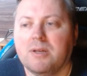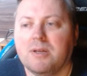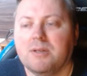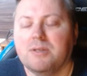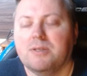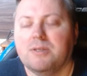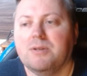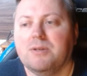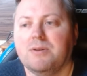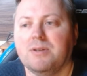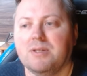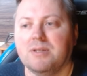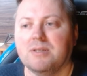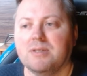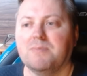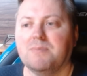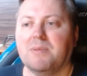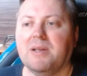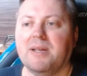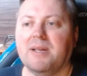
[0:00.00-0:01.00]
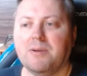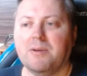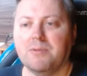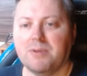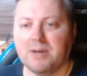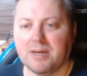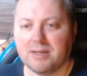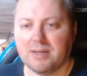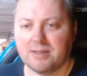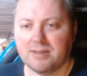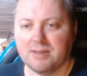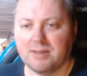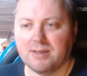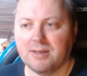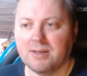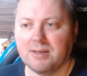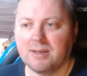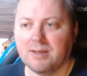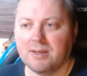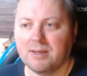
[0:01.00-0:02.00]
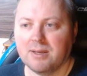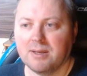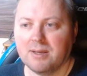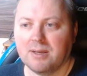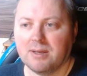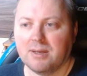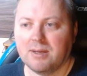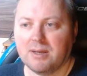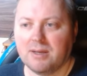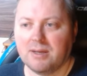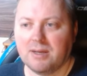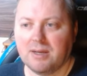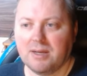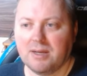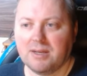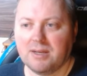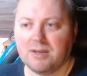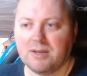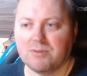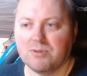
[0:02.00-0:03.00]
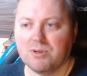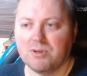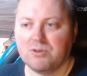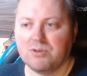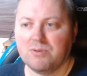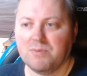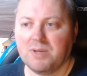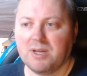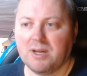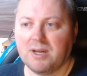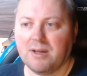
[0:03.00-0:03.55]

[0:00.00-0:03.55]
Student is playing white. And he wrote to me,